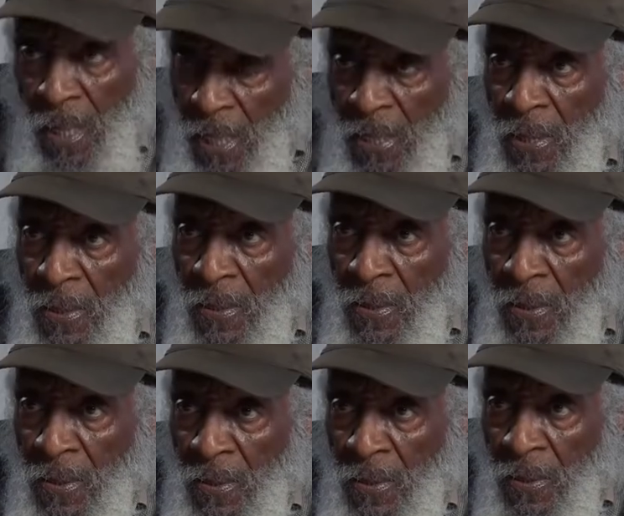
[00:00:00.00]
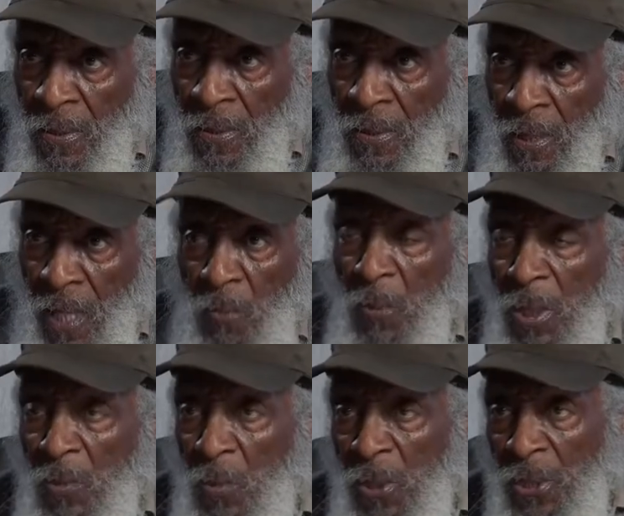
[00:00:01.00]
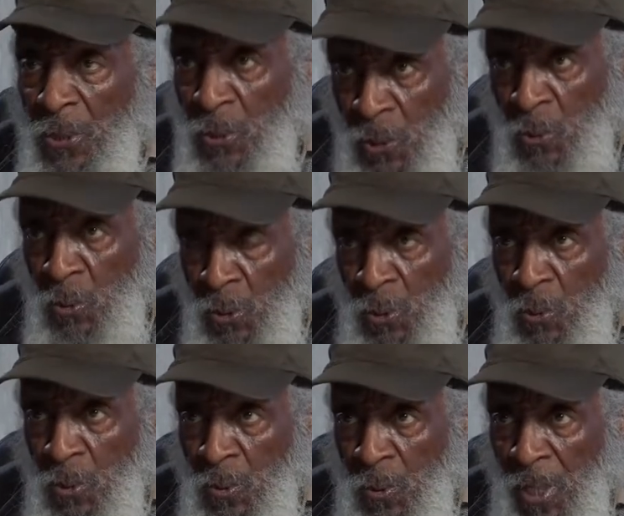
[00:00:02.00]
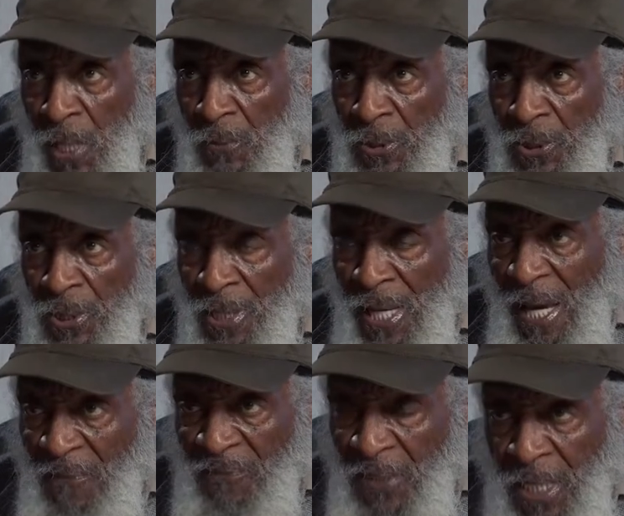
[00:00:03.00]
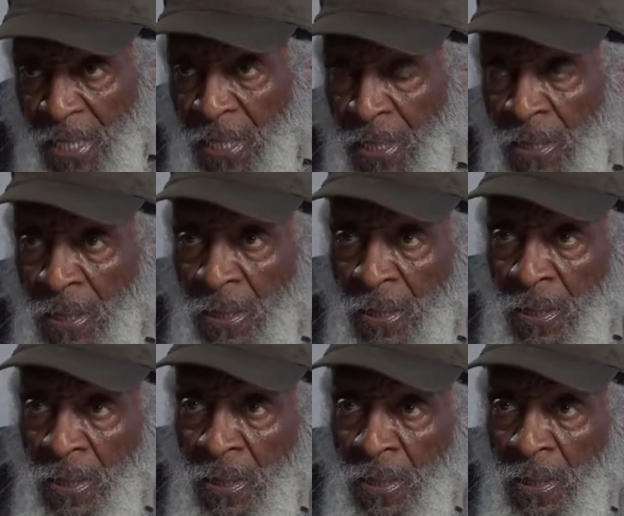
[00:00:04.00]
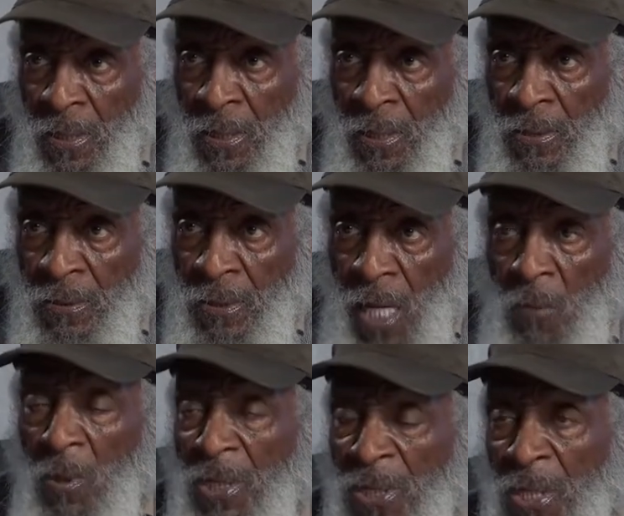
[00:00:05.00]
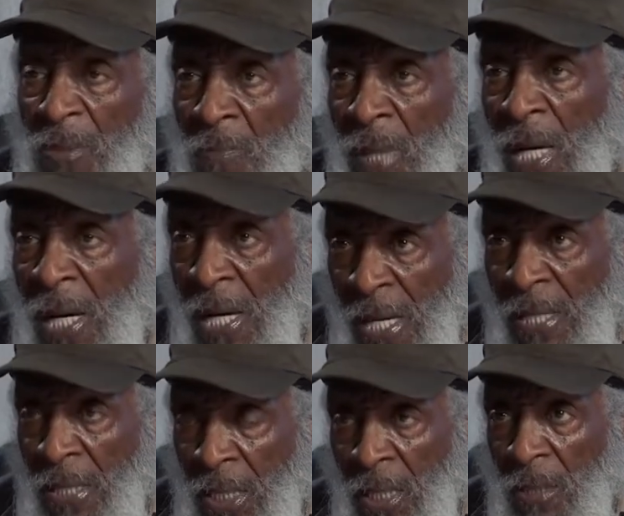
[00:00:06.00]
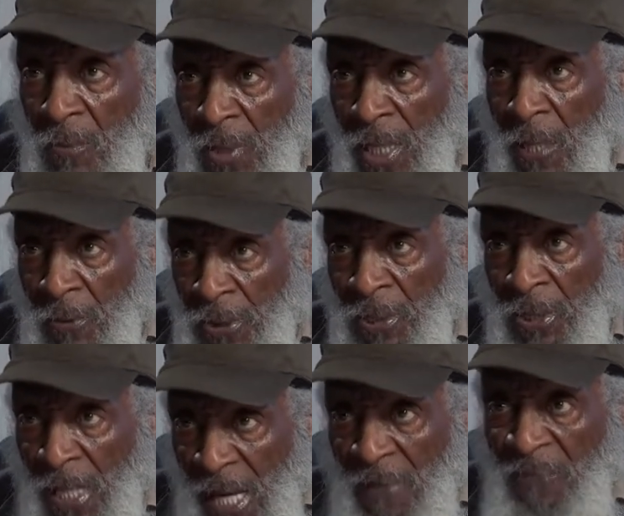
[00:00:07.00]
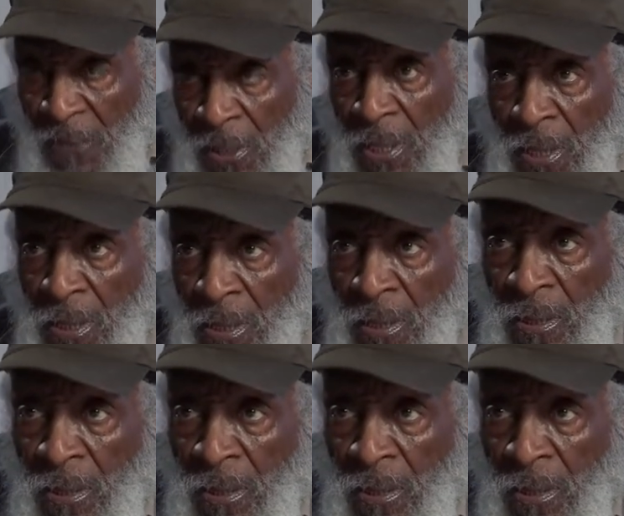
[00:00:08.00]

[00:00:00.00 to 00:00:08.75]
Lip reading: Huh? I wasn't wearing zoot suits when I was in Africa. I wasn't getting my hair cut when I was in Africa.